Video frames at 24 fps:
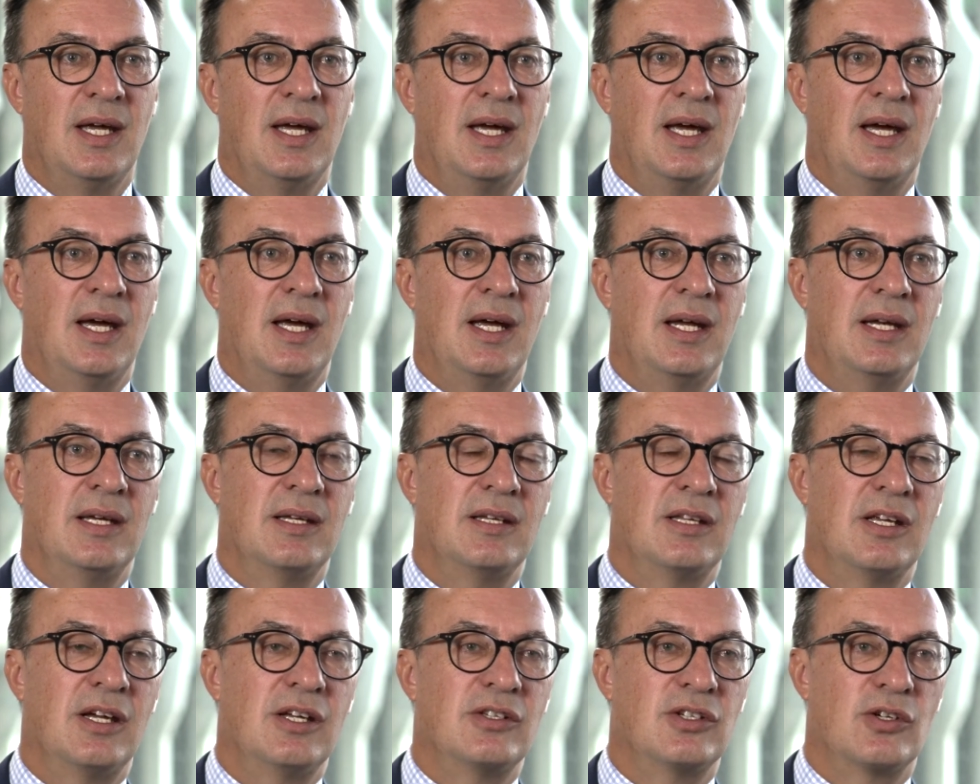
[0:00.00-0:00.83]
And
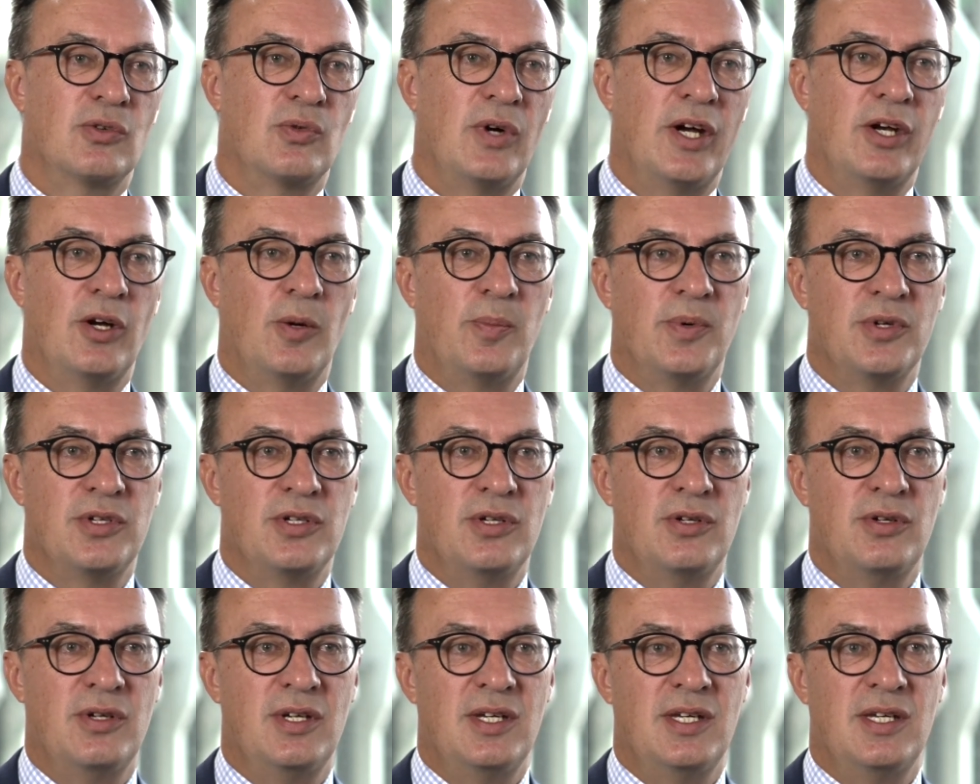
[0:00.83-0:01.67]
those are great
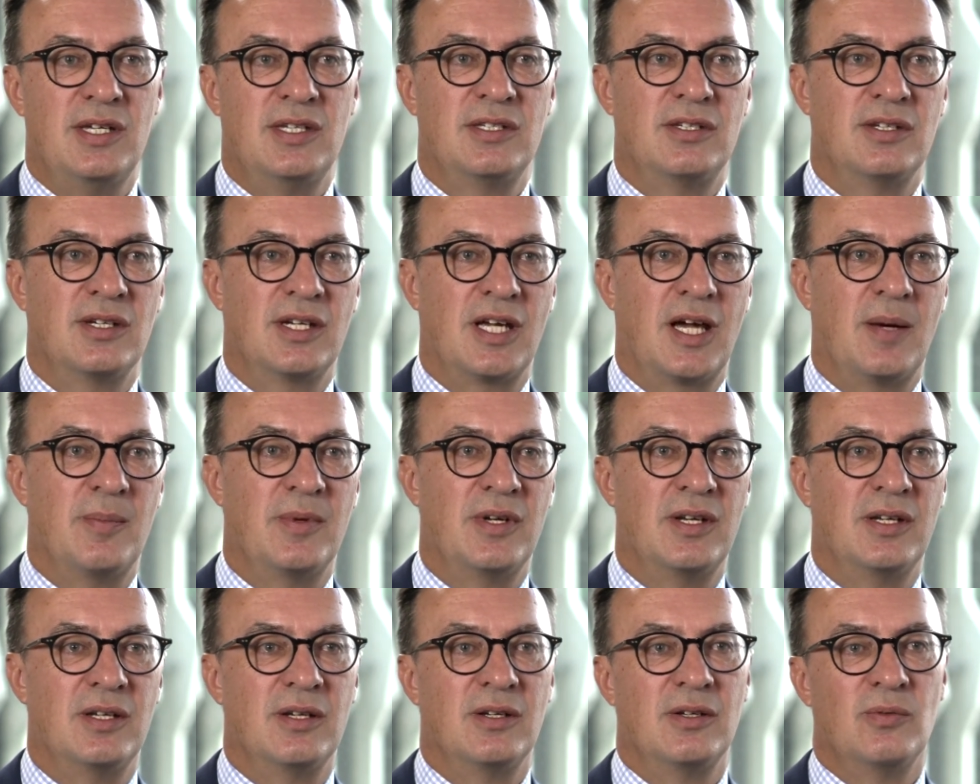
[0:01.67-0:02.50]
opportunities to come
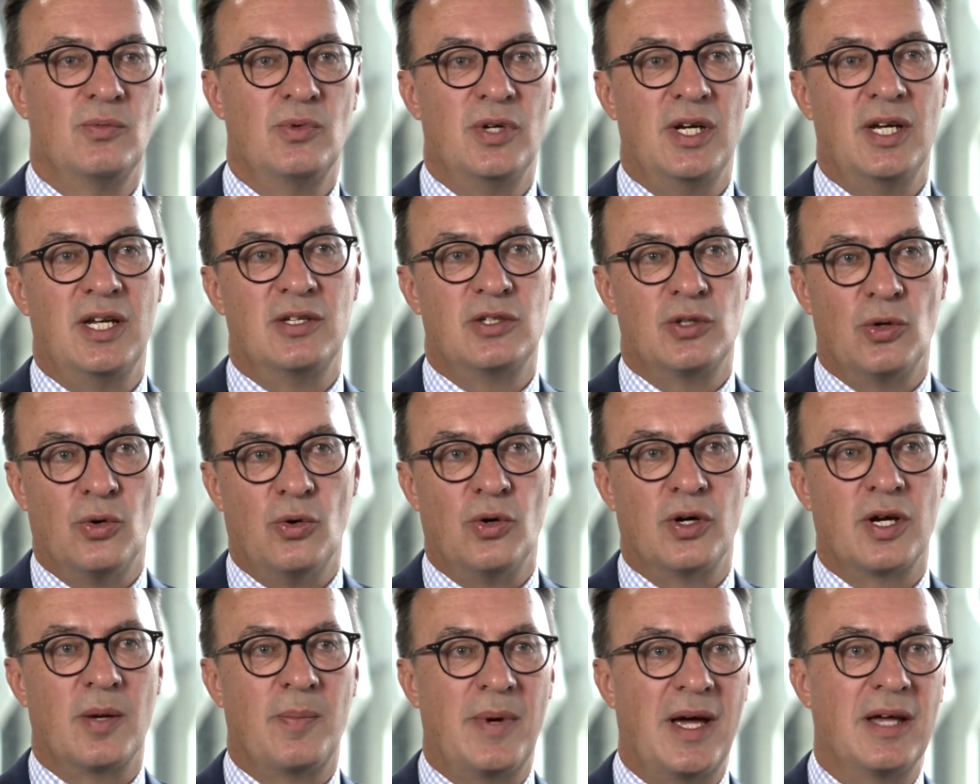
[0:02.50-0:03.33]
and really
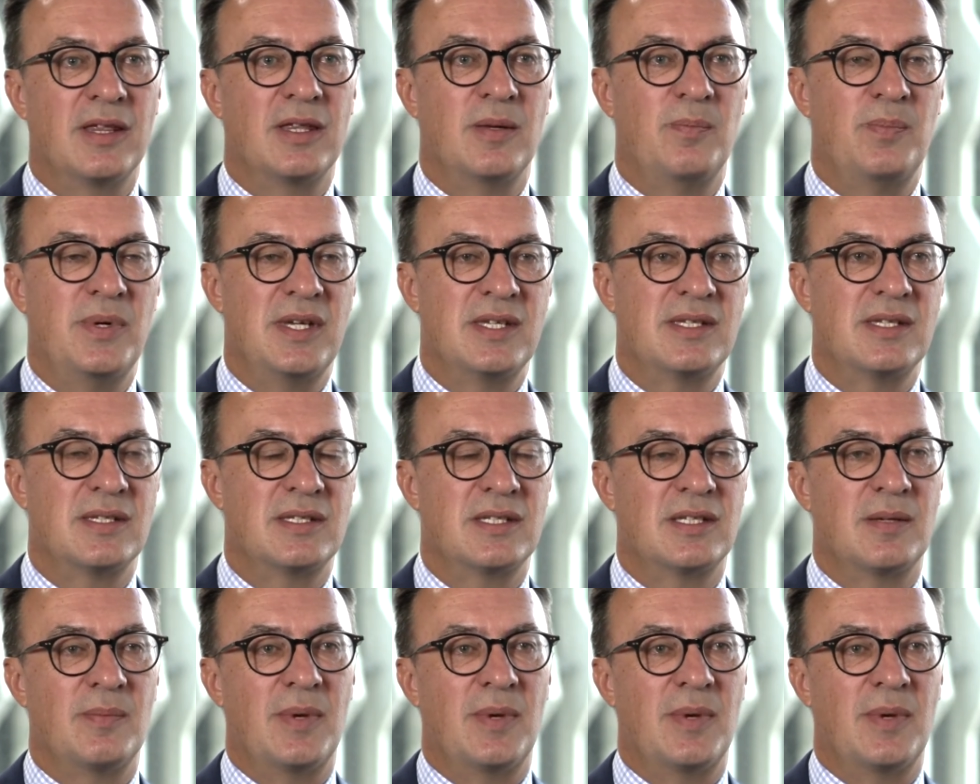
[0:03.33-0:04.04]
talk about the business,